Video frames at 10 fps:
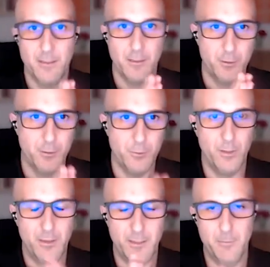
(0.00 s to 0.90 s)

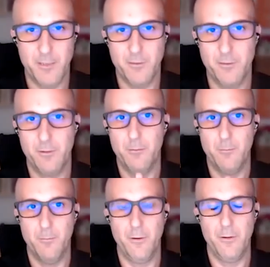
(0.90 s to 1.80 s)
you and the investor,
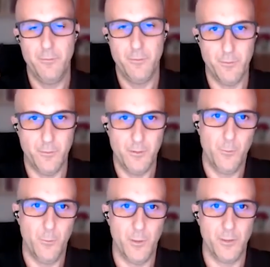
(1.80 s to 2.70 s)
both of you,
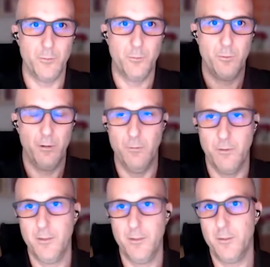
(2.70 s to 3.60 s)
wants to
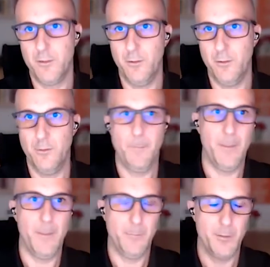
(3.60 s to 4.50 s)
grow. So
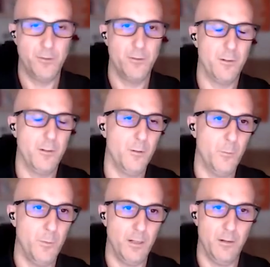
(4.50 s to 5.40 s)
the investor
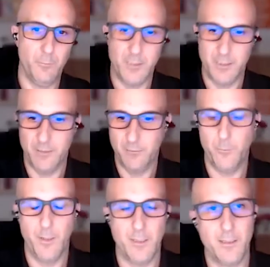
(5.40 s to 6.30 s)
will receive
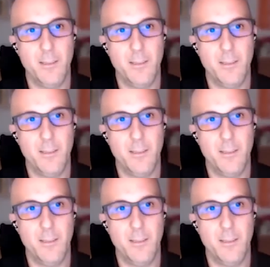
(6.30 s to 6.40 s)
what